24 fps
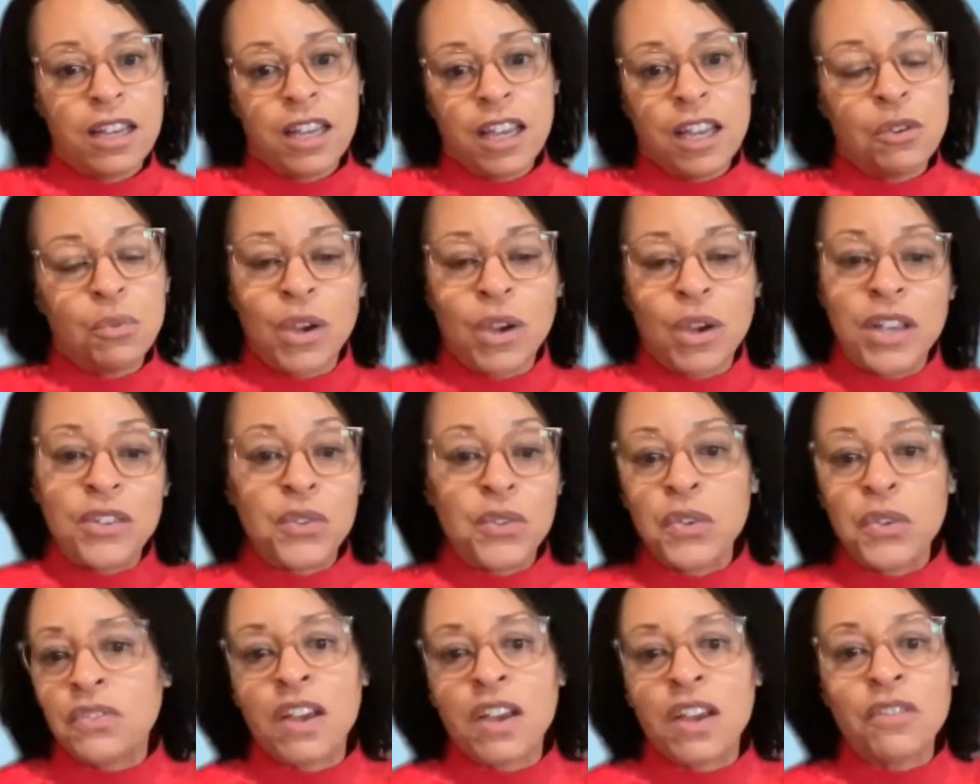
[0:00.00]
in ways
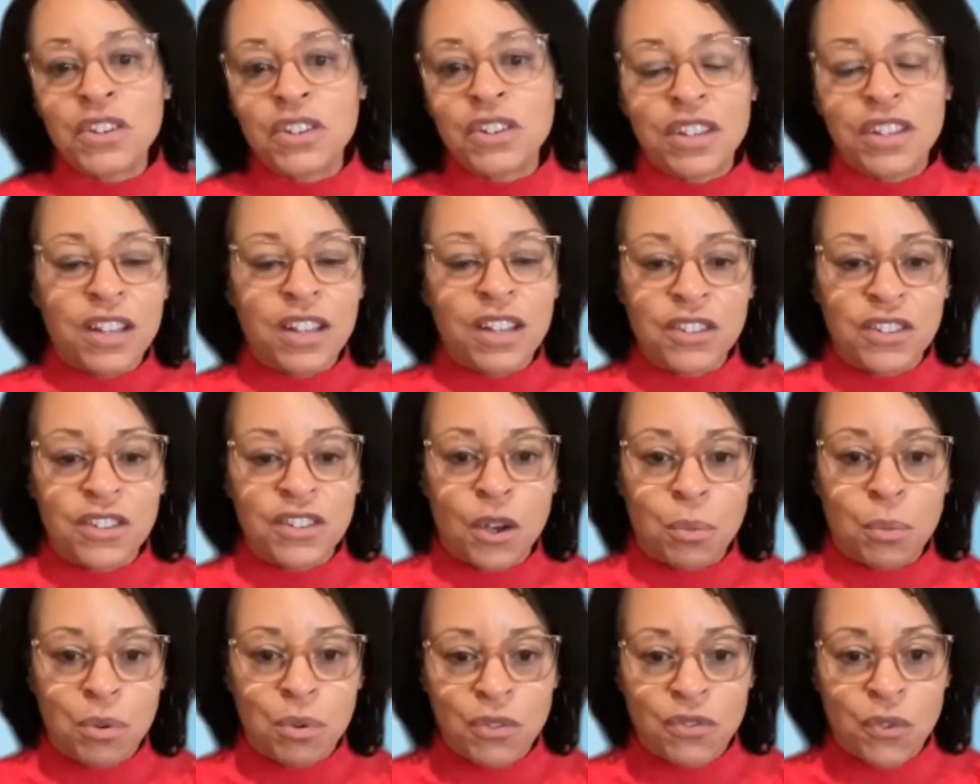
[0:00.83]
we've never done
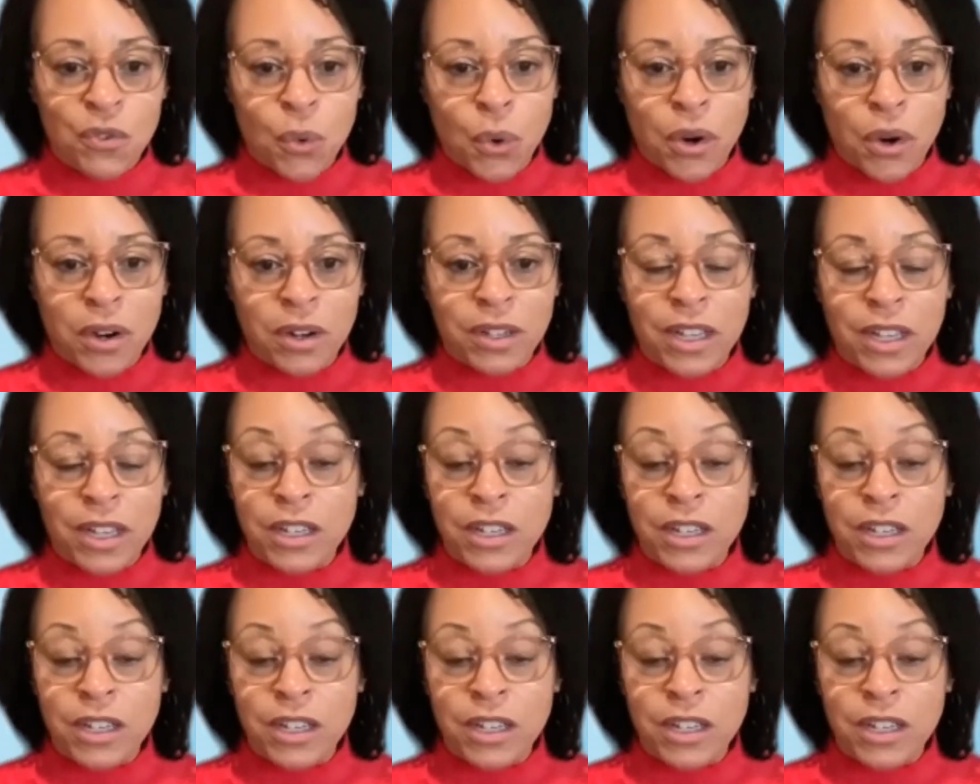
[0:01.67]
so before.